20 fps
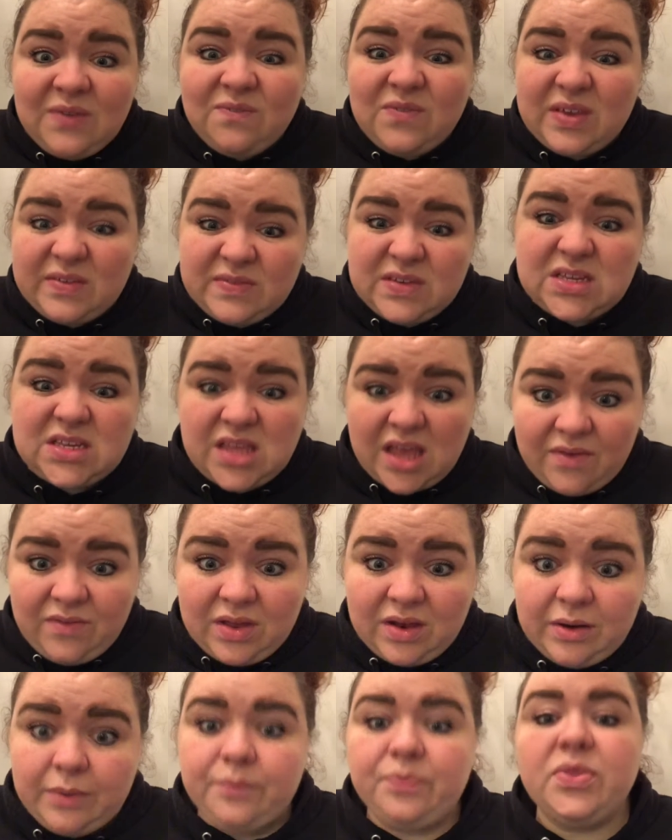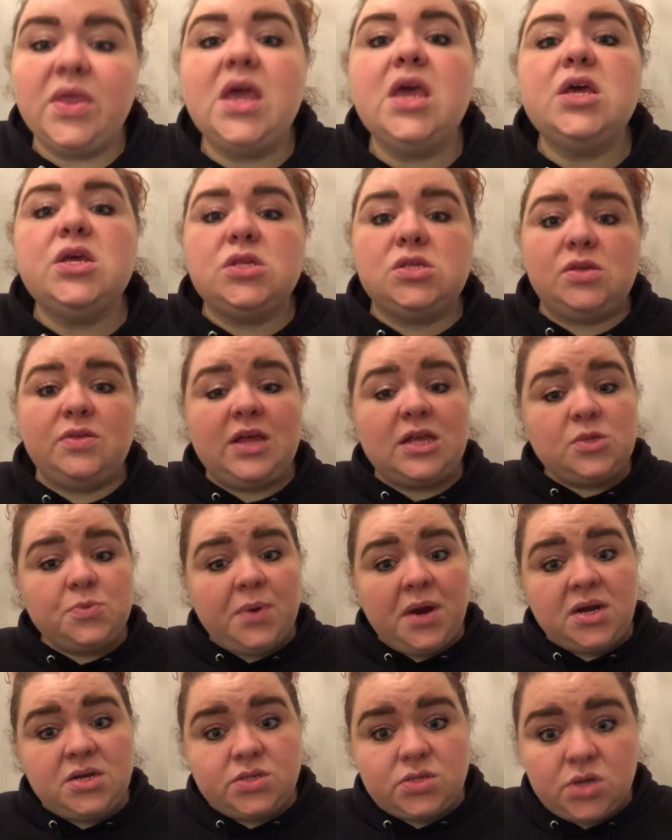357. So
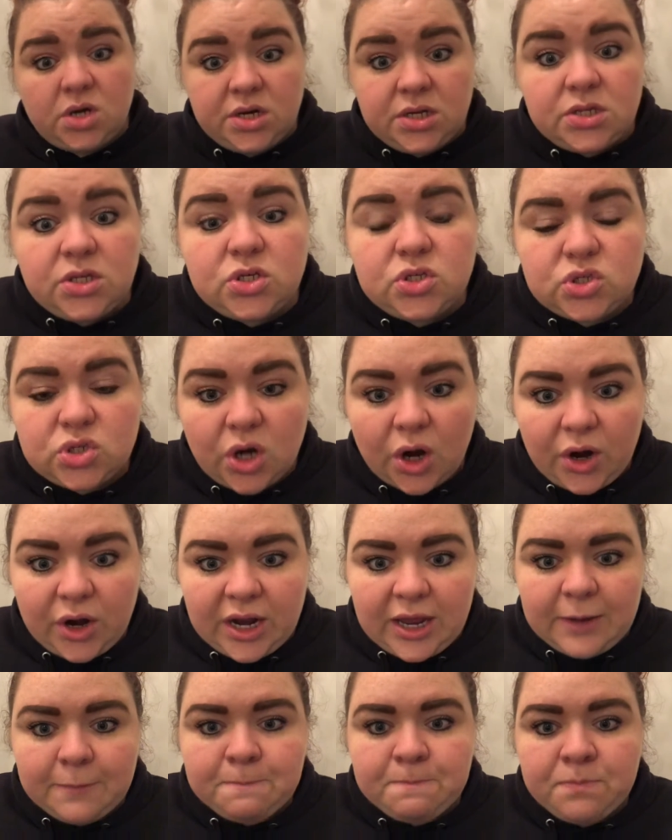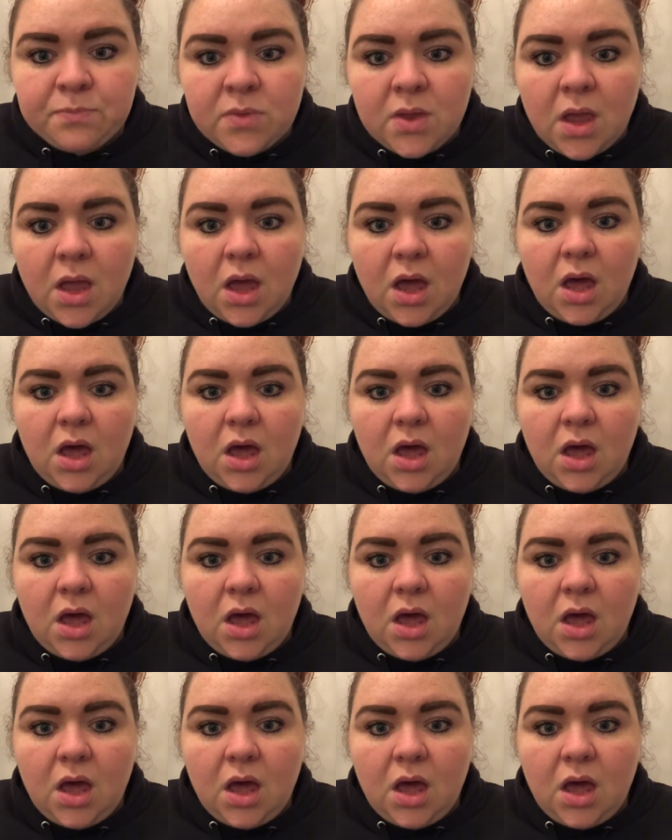that's where I started this journey.